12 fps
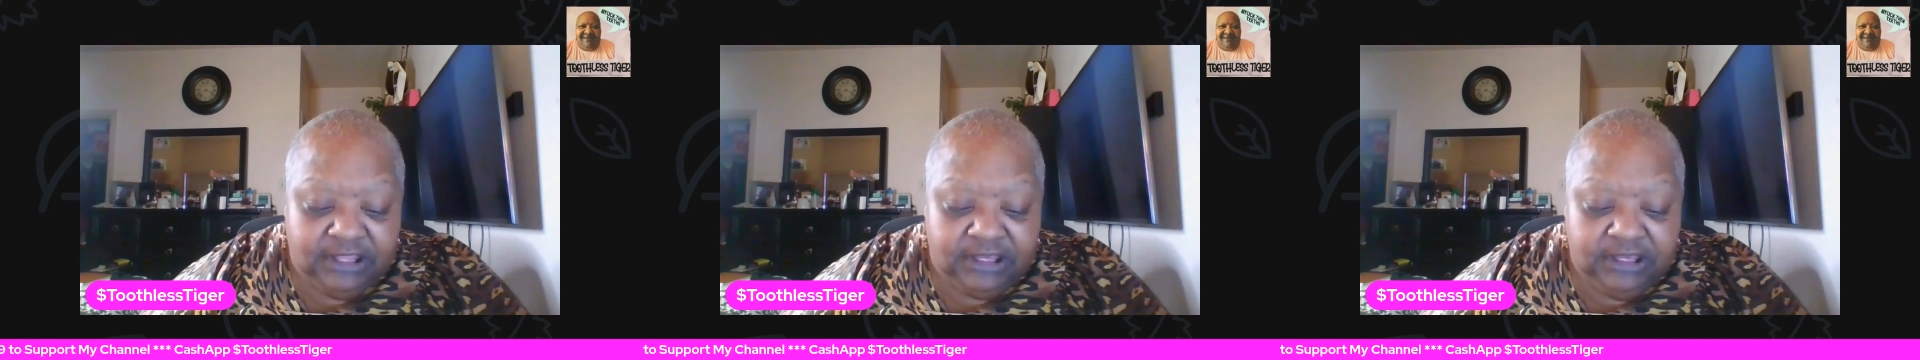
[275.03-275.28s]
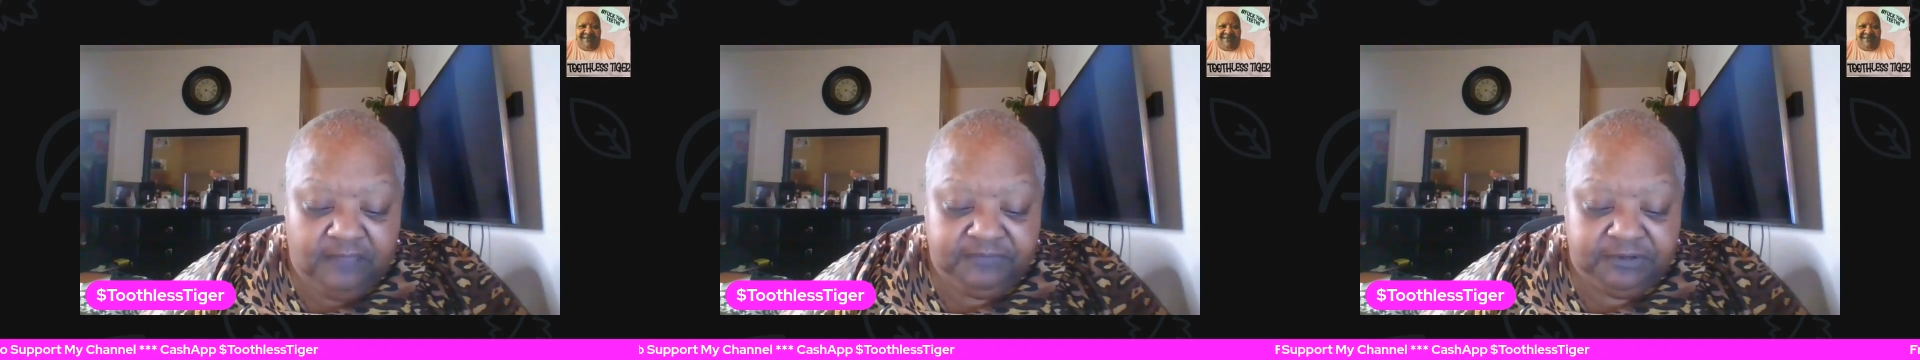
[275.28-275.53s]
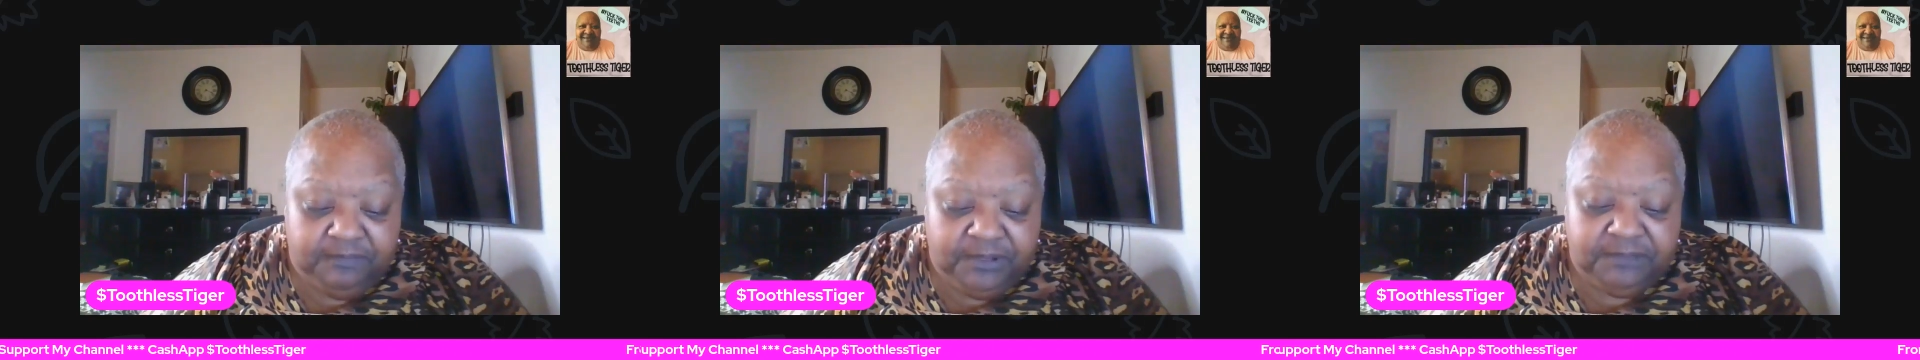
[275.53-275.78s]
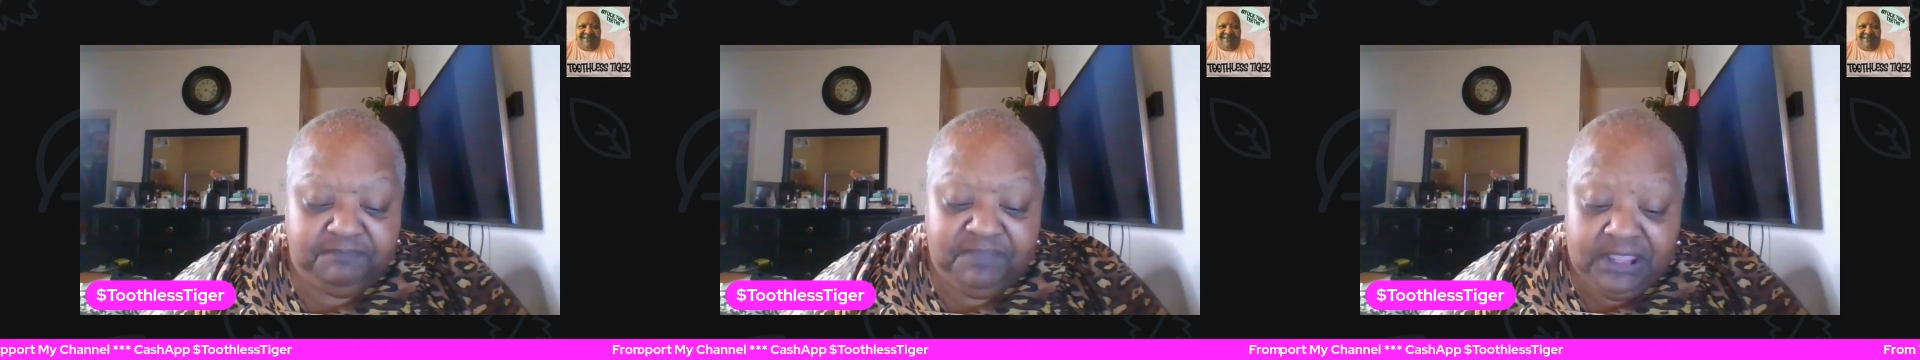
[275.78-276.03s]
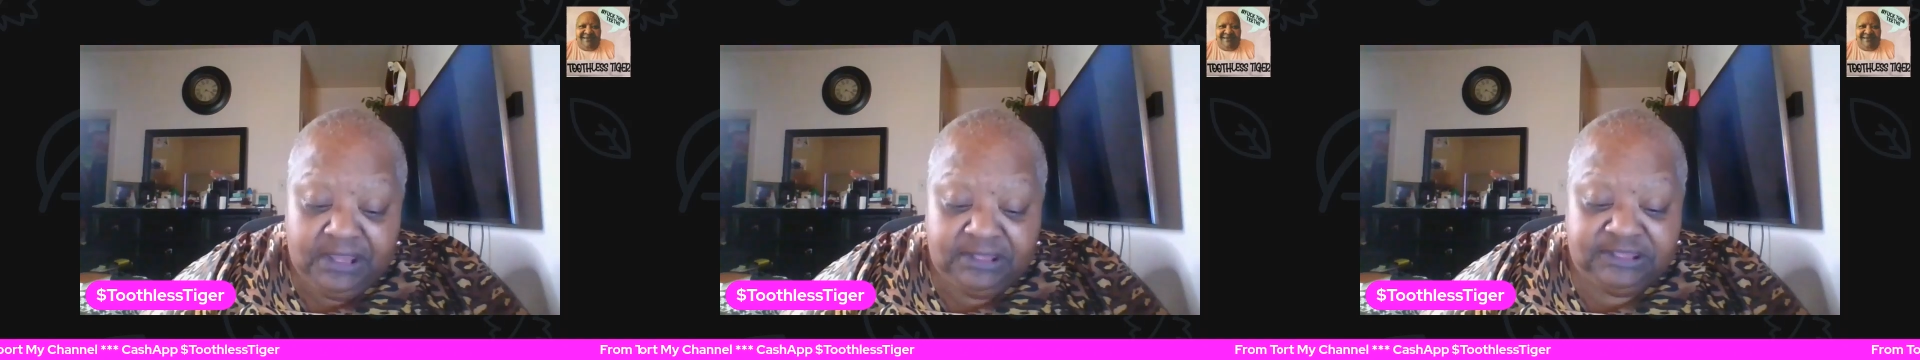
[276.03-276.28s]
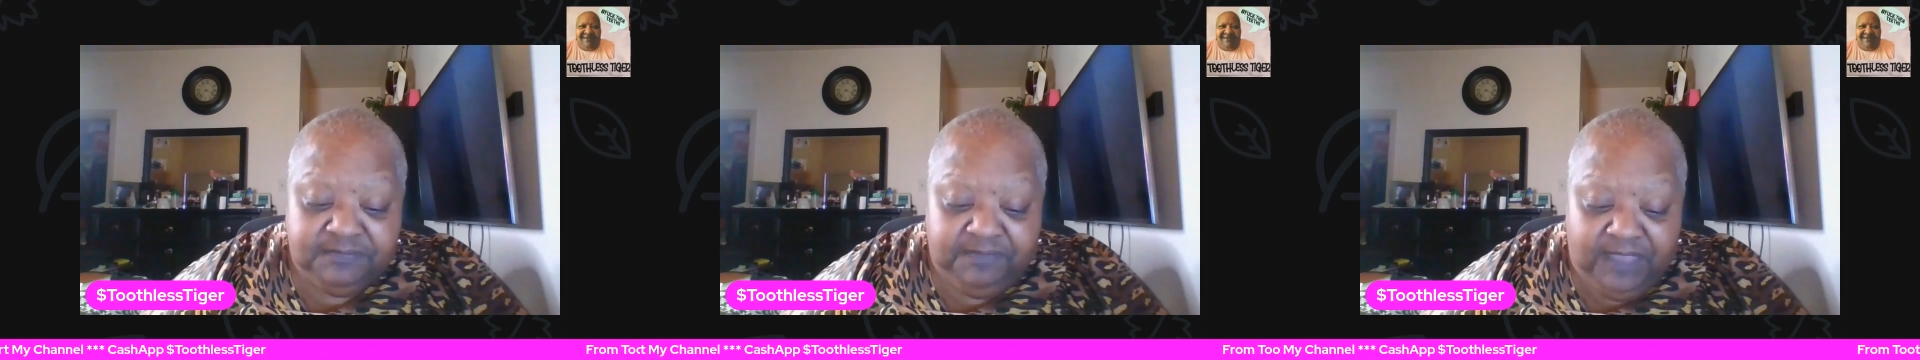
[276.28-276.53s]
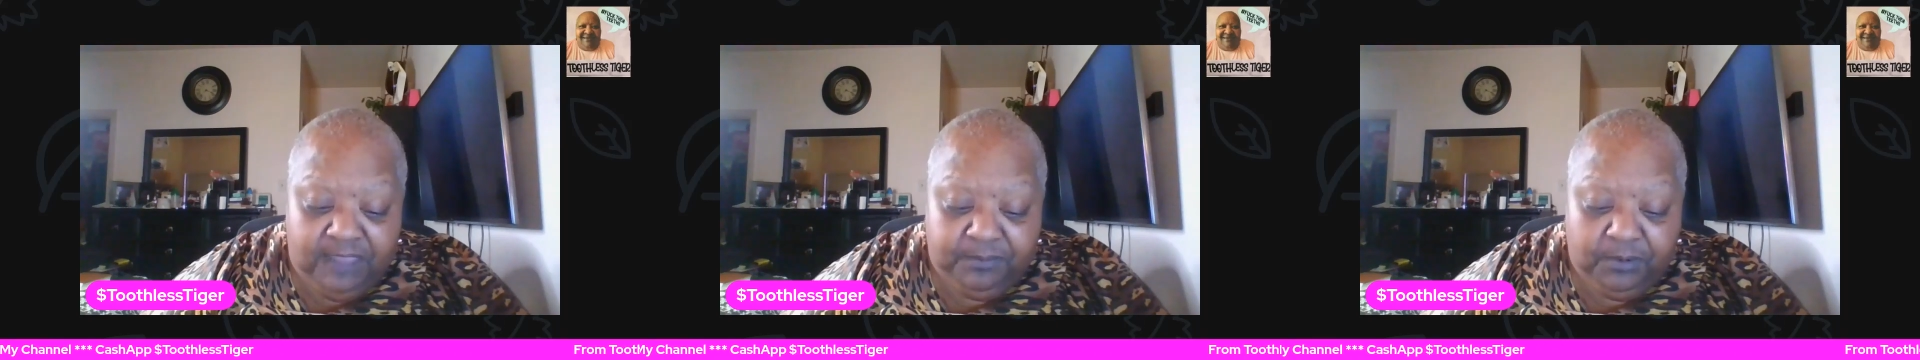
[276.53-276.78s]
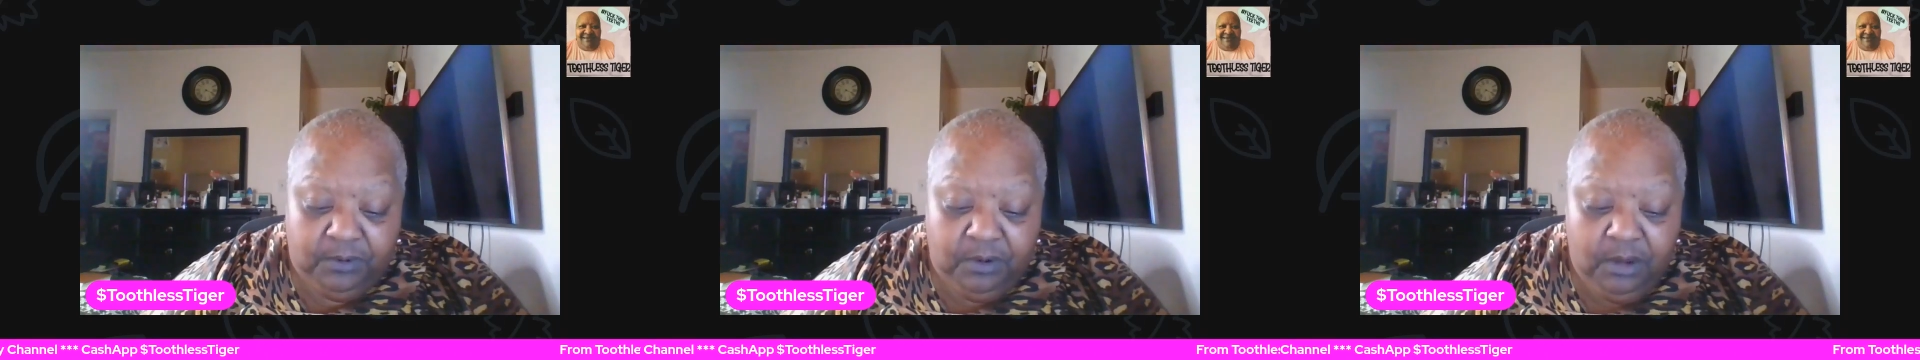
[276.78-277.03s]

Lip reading: enough to put pen to paper,